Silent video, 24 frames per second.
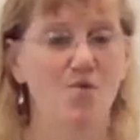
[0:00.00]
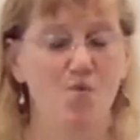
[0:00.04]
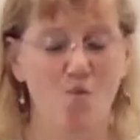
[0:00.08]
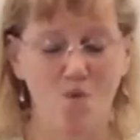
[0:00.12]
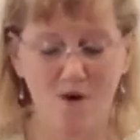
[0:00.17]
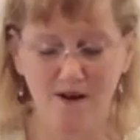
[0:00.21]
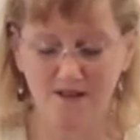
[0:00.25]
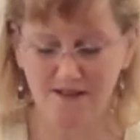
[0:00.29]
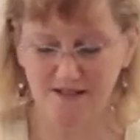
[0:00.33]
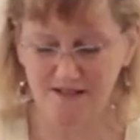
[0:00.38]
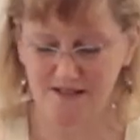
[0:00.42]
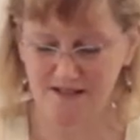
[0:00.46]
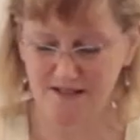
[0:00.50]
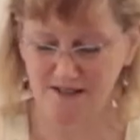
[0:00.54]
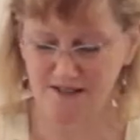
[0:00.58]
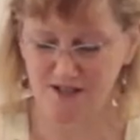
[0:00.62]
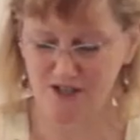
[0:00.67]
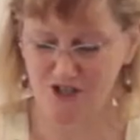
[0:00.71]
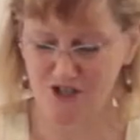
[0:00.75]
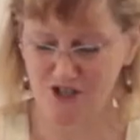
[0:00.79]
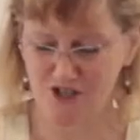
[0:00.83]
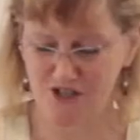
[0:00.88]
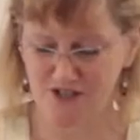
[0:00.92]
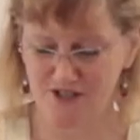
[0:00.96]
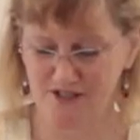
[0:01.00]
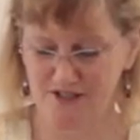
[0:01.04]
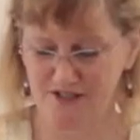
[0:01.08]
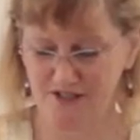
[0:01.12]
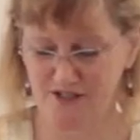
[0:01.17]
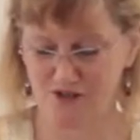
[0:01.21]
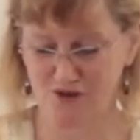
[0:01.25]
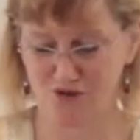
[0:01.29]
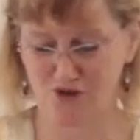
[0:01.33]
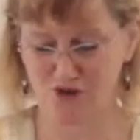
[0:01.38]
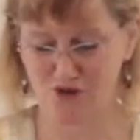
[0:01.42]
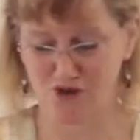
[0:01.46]
once delicious,
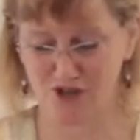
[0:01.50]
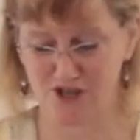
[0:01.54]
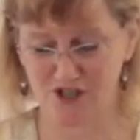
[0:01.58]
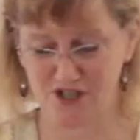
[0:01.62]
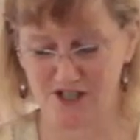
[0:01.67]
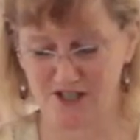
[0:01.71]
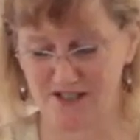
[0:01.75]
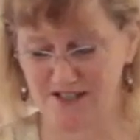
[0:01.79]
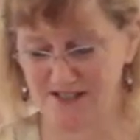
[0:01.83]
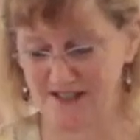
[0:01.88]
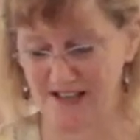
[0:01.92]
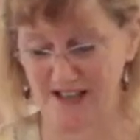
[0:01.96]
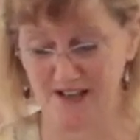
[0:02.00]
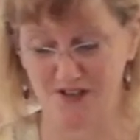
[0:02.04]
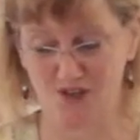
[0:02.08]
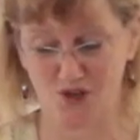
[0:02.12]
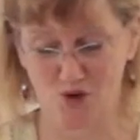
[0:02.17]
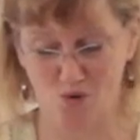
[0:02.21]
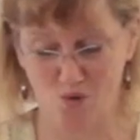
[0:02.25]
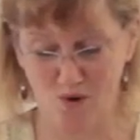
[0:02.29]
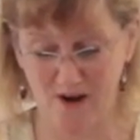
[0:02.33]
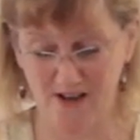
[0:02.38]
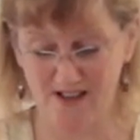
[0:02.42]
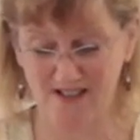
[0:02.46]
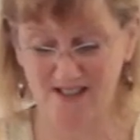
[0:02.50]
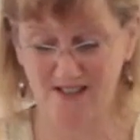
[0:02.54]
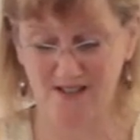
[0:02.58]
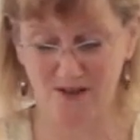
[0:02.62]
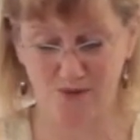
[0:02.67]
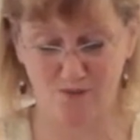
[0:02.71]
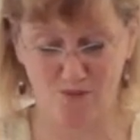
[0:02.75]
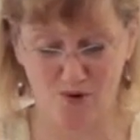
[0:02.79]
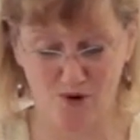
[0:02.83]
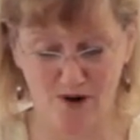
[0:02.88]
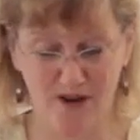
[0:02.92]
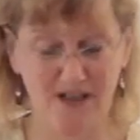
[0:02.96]
nutritious, and twice
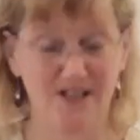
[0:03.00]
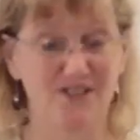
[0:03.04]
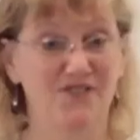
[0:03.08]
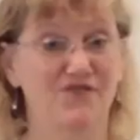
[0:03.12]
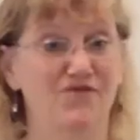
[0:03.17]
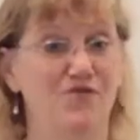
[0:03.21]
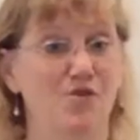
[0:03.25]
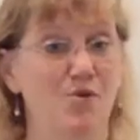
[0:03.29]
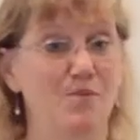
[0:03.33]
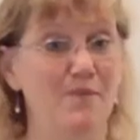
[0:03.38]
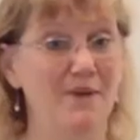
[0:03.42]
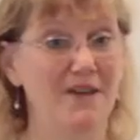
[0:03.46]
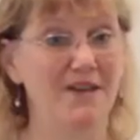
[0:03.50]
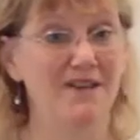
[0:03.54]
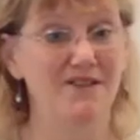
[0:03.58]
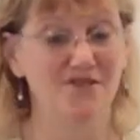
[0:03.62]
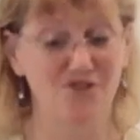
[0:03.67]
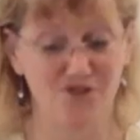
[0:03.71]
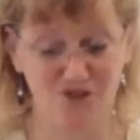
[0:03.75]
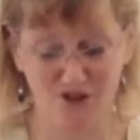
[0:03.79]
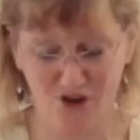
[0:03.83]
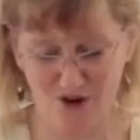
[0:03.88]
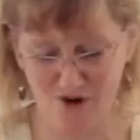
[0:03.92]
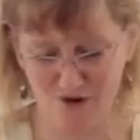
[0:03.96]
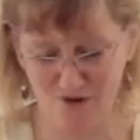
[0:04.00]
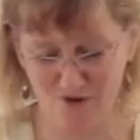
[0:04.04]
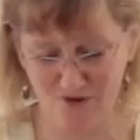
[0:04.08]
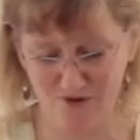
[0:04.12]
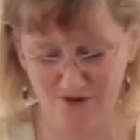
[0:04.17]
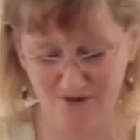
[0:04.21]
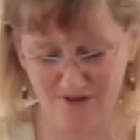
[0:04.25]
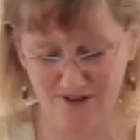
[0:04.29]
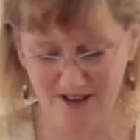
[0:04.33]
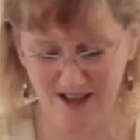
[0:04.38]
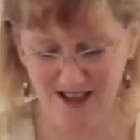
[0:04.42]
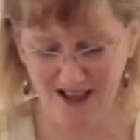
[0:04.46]
the price for being so,
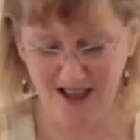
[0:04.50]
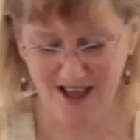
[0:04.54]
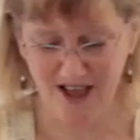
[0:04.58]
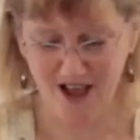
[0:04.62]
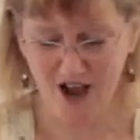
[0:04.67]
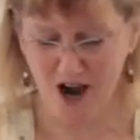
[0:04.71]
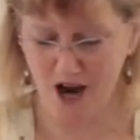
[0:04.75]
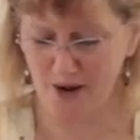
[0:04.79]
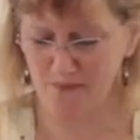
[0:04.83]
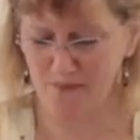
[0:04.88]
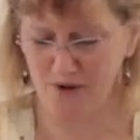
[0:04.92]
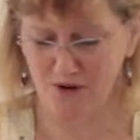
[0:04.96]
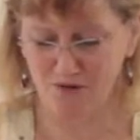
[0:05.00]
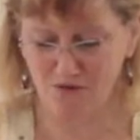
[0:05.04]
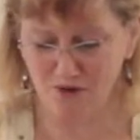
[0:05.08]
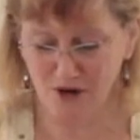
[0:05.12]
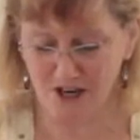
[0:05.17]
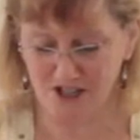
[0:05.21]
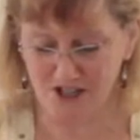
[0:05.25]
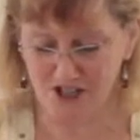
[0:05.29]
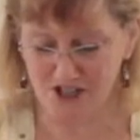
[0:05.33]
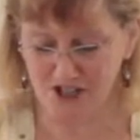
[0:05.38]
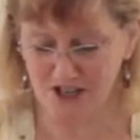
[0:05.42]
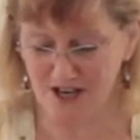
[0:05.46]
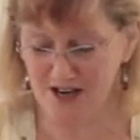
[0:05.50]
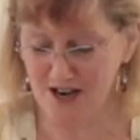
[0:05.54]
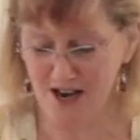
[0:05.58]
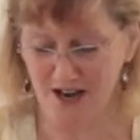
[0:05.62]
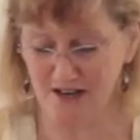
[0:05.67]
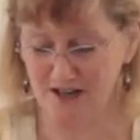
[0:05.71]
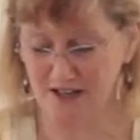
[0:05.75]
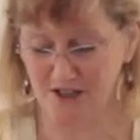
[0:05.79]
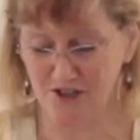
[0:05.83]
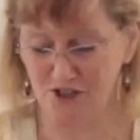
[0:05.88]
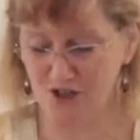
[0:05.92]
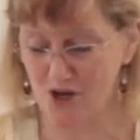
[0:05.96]
I'd be rich and
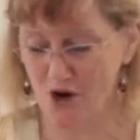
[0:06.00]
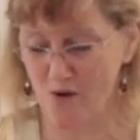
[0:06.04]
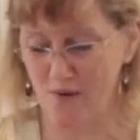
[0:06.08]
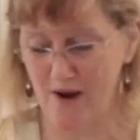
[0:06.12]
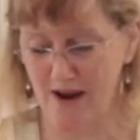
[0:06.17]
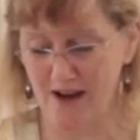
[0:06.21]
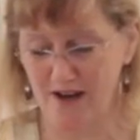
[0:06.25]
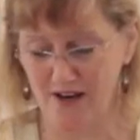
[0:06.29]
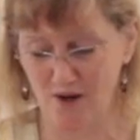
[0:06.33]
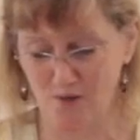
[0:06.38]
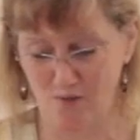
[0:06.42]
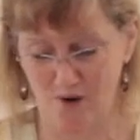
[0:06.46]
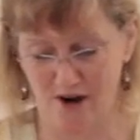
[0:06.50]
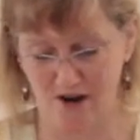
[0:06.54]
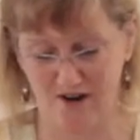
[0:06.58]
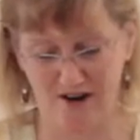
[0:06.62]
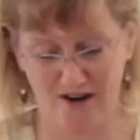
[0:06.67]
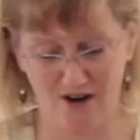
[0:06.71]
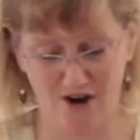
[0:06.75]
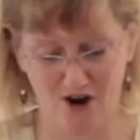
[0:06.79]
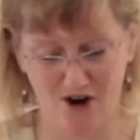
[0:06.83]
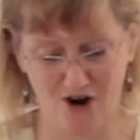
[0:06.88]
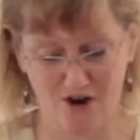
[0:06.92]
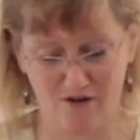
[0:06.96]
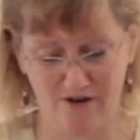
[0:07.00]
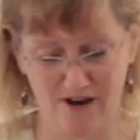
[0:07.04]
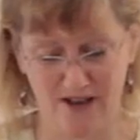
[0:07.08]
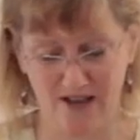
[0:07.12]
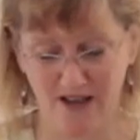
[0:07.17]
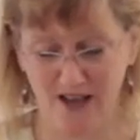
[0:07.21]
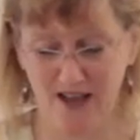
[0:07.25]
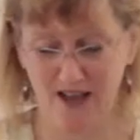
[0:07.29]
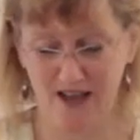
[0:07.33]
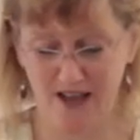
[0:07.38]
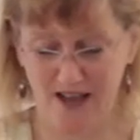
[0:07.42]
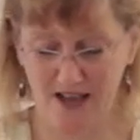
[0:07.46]
not need to go anywhere in a hurry,
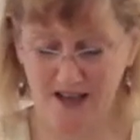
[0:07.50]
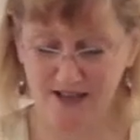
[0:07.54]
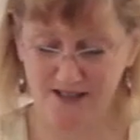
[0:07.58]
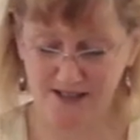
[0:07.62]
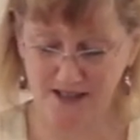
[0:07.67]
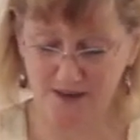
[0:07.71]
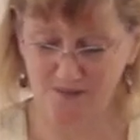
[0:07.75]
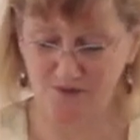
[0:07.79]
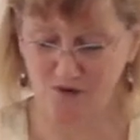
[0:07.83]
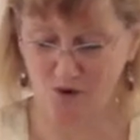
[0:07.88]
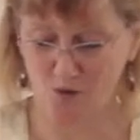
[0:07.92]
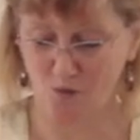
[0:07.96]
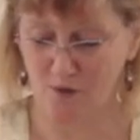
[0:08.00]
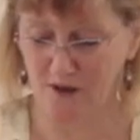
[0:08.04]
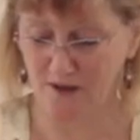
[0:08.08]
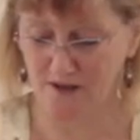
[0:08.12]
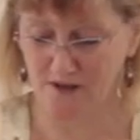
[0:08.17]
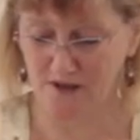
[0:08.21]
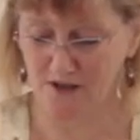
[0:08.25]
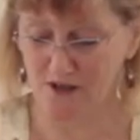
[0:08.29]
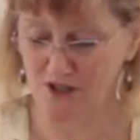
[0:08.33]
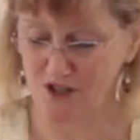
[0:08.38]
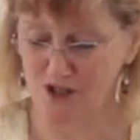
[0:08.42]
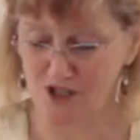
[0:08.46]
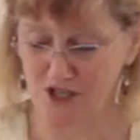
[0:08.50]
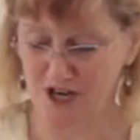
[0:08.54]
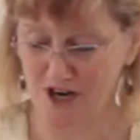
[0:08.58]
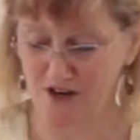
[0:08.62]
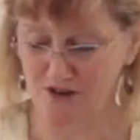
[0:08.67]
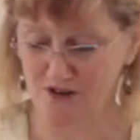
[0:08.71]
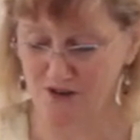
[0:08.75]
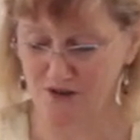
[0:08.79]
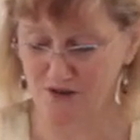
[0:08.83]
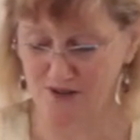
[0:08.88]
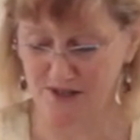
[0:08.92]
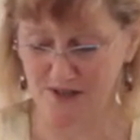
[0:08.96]
except for weekly
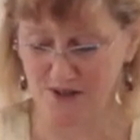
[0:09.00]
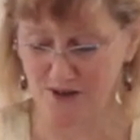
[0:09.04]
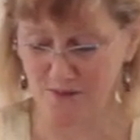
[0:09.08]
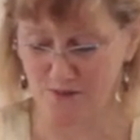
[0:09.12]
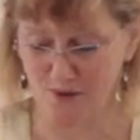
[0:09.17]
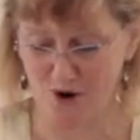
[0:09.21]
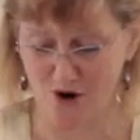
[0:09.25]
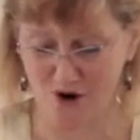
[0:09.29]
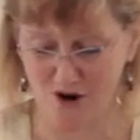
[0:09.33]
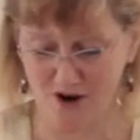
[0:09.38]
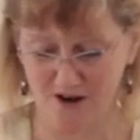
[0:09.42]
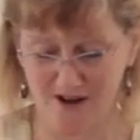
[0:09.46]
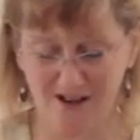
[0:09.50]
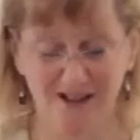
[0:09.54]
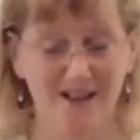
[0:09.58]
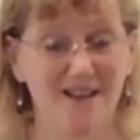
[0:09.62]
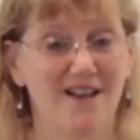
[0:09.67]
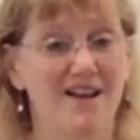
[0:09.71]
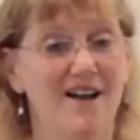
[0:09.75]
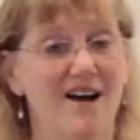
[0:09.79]
concertos in the park.